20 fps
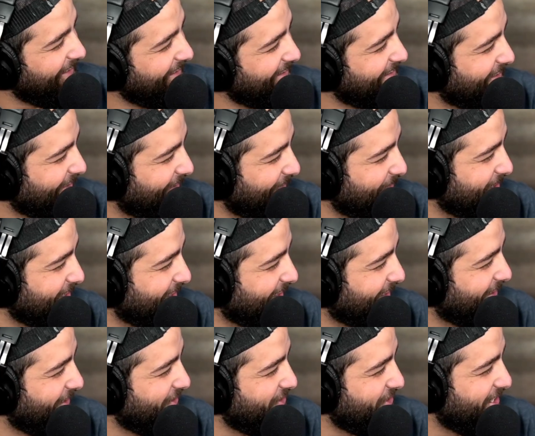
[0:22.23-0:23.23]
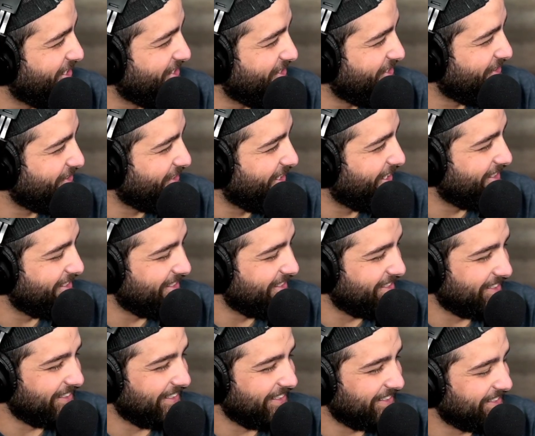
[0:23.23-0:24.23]
terms of negotiation strategies
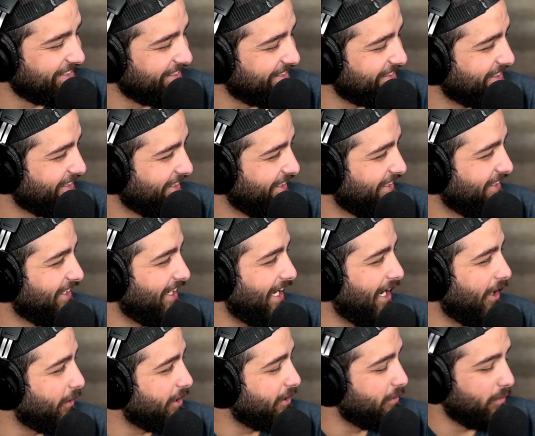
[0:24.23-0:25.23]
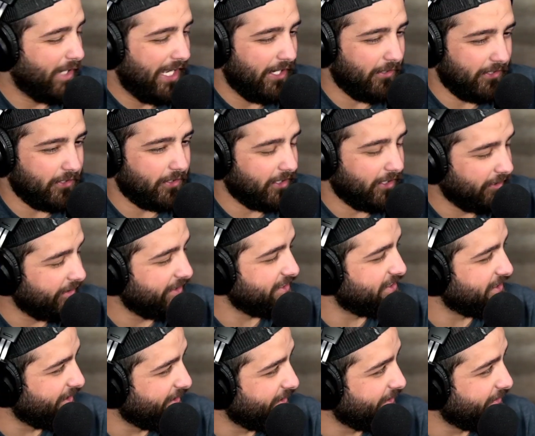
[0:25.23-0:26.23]
and listings, how are you currently
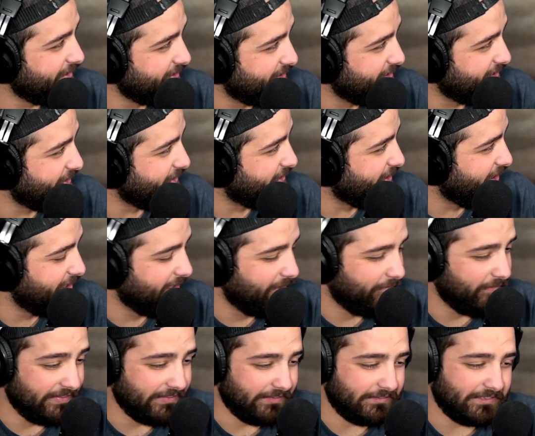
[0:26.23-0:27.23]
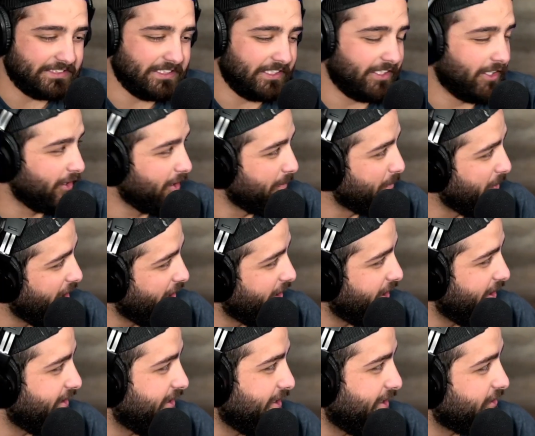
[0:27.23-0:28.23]
selling your listings right now? I mean, they're sitting on the
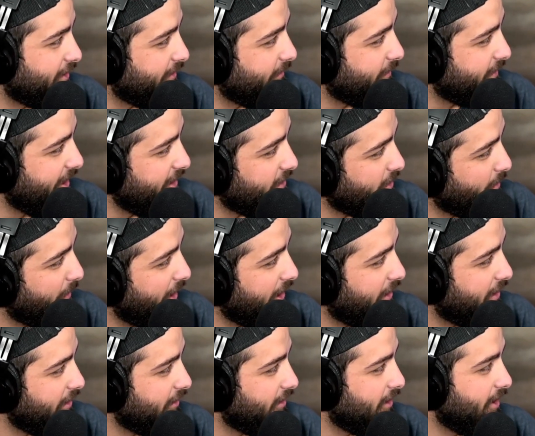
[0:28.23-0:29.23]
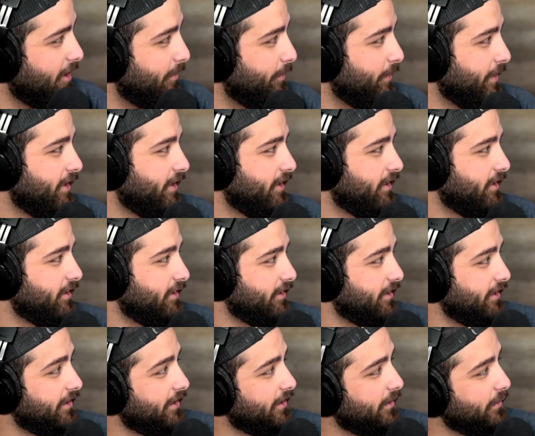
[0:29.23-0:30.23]
market, days on market are up,
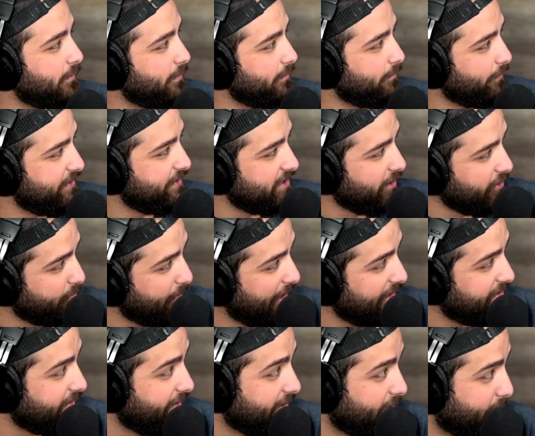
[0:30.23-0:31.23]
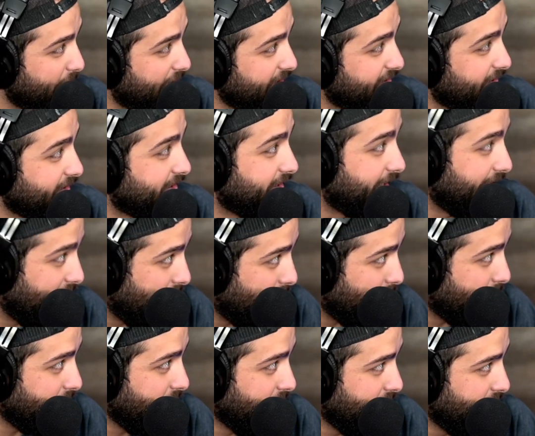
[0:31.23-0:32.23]
sales price, list price is
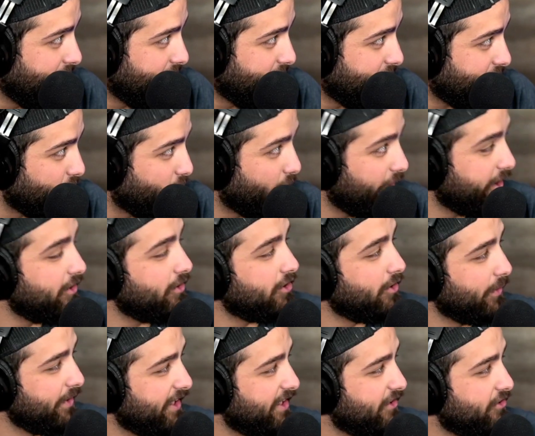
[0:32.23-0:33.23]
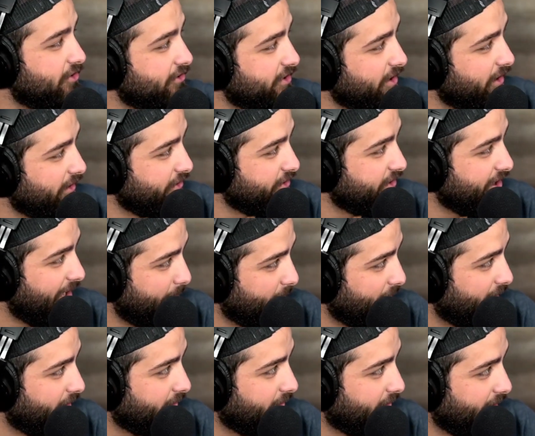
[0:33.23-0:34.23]
down. So what are you doing to get your sellers top
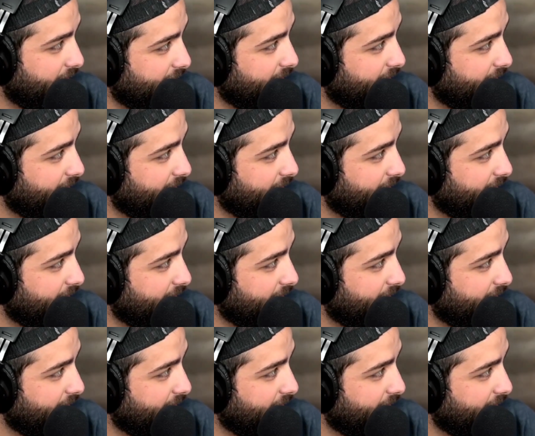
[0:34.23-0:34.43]
dollar right now?